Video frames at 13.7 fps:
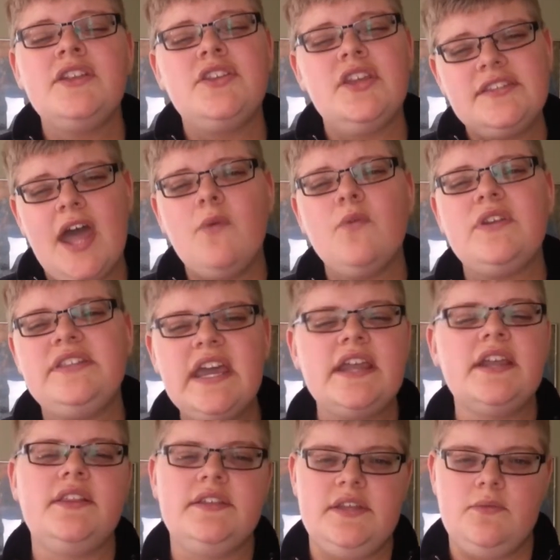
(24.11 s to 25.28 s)
just how
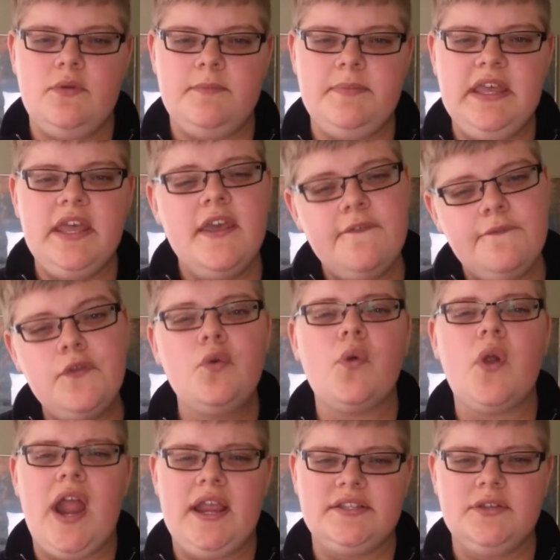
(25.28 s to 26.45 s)
ridiculous it would be if you
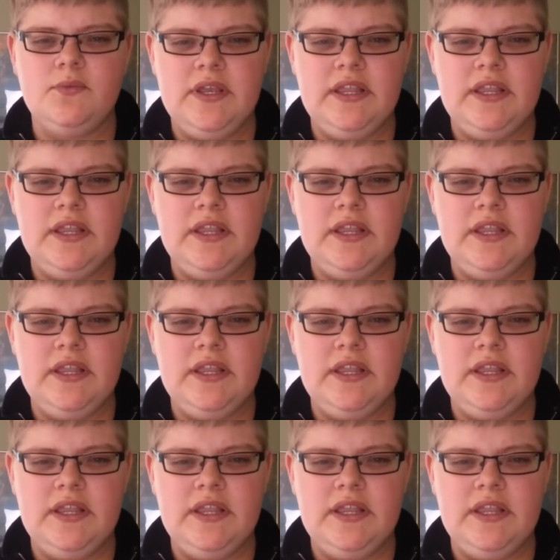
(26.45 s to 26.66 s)
were actually